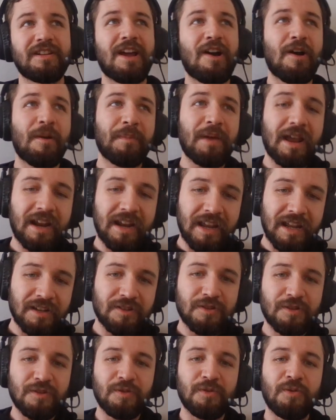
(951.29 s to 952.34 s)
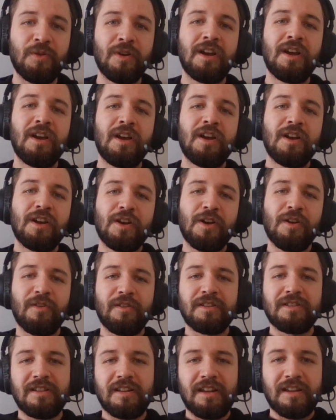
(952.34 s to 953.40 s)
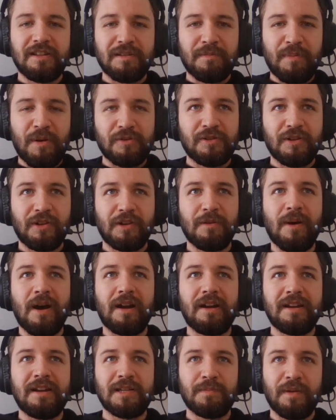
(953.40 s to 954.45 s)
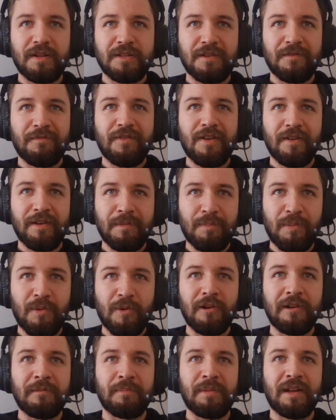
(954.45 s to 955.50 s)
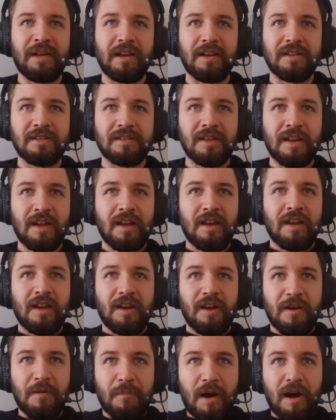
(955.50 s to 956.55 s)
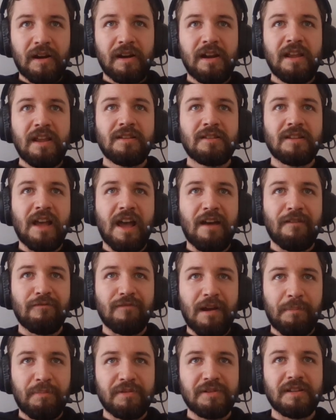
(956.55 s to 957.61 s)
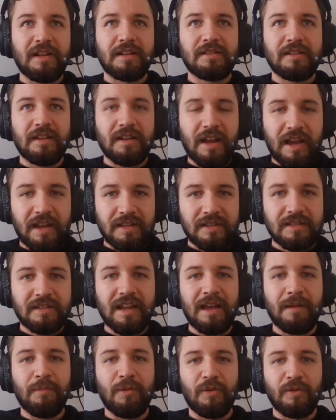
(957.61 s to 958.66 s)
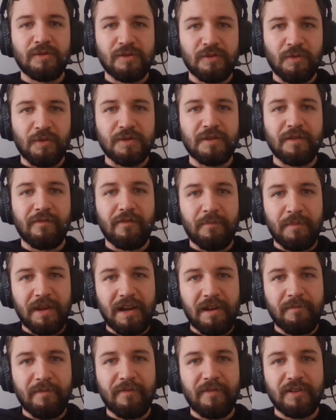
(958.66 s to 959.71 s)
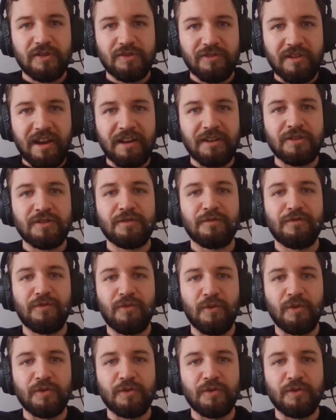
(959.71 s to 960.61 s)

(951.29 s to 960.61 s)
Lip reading: Now I'm getting into currency as opposed to commodities, but it's very important because commodities have represented a stable source of a medium of exchange for